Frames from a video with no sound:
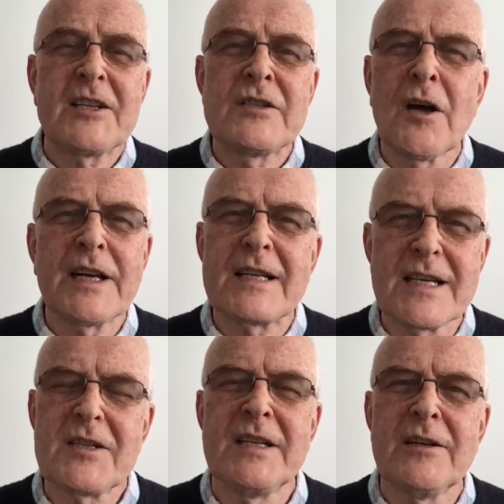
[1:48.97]
it's
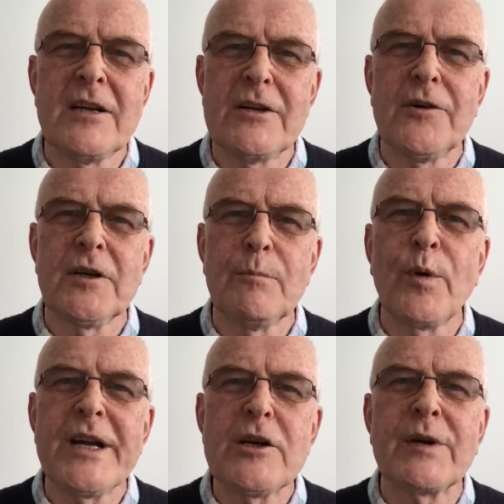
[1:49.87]
non-existent in Europe,
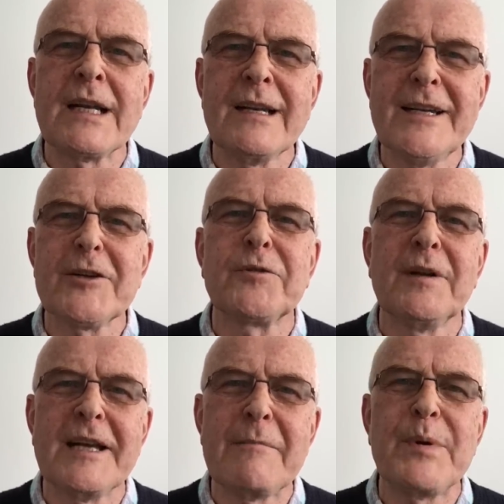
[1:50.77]
where you can
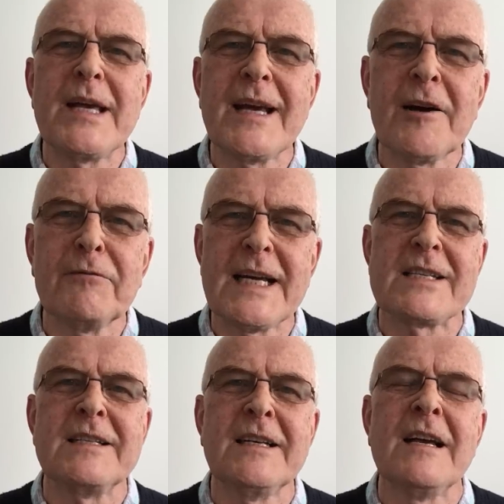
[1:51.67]
literally be
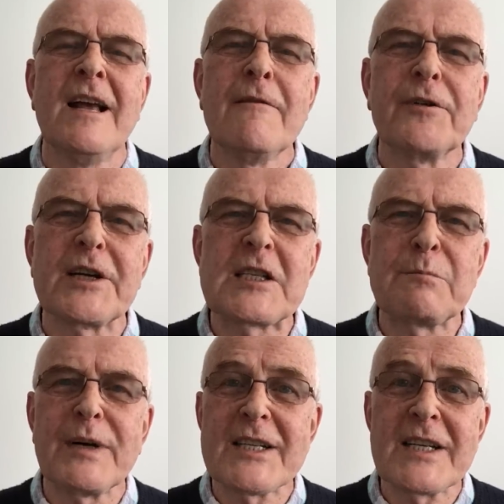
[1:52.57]
arrested for
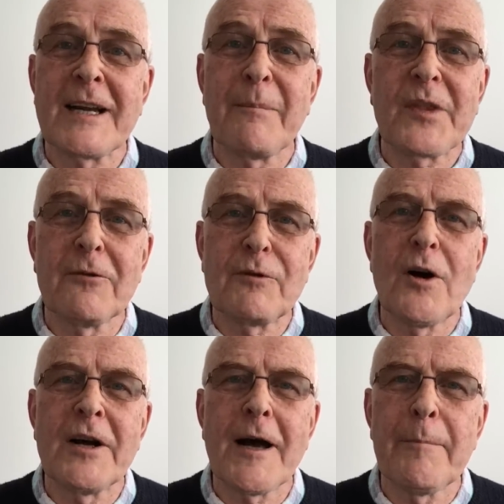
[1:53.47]
expressing the
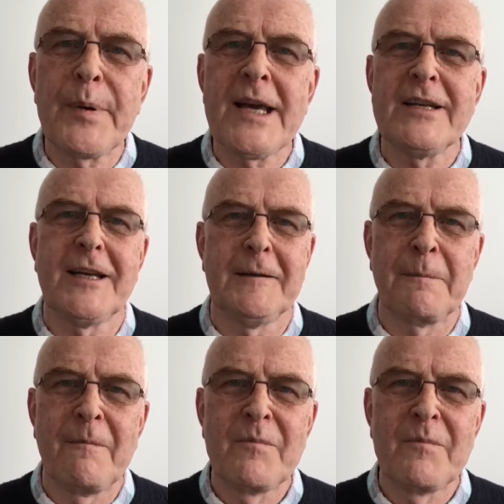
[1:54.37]
wrong opinion.